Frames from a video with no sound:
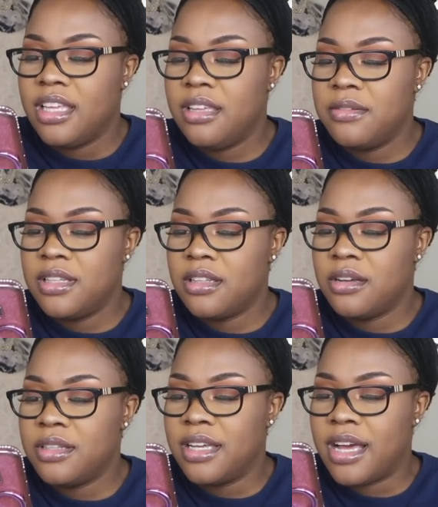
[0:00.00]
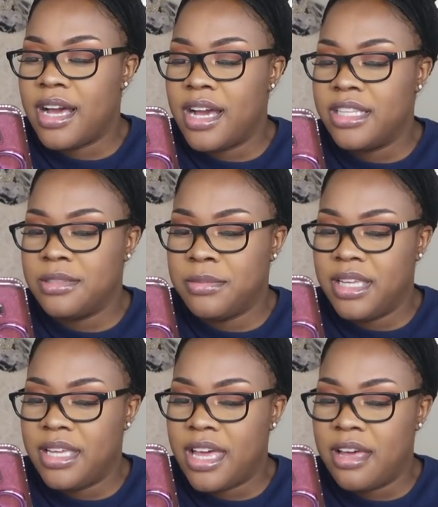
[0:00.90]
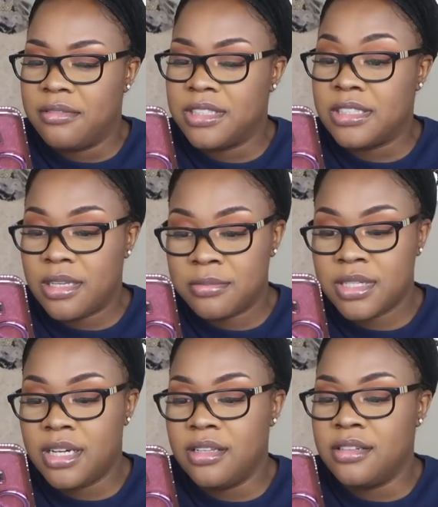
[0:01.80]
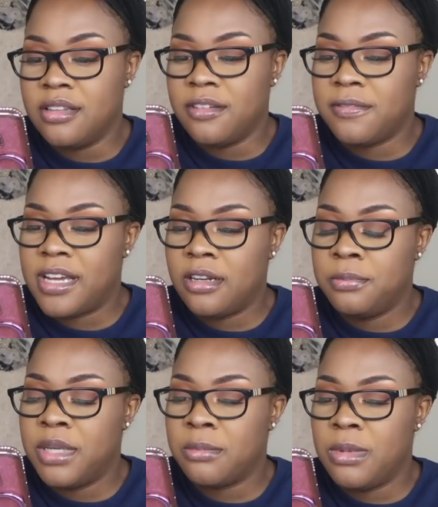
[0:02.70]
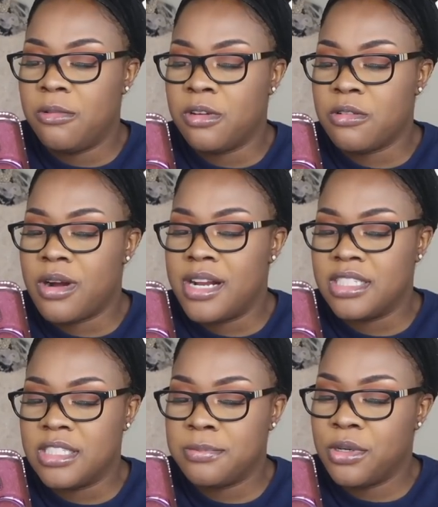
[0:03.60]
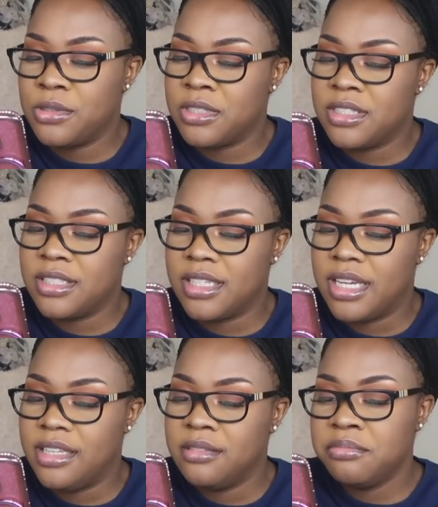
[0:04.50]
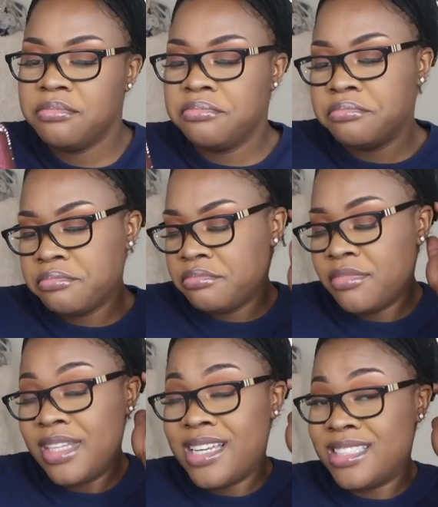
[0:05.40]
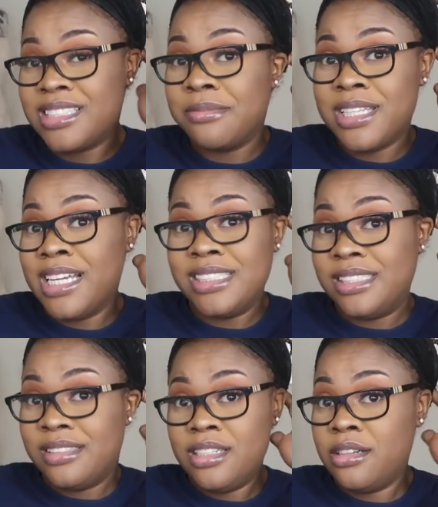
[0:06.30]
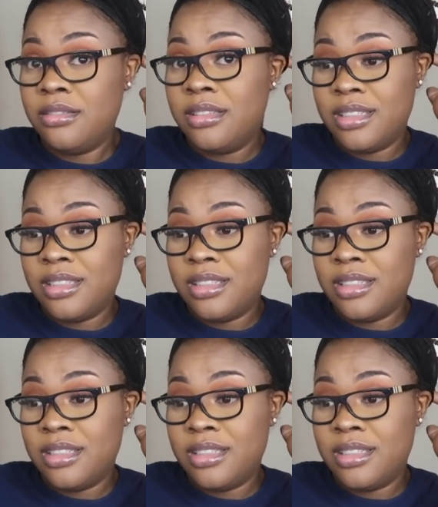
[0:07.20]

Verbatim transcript: Even though the eyes may have some color, the final pigment requires exposure to light. That is something I didn't know.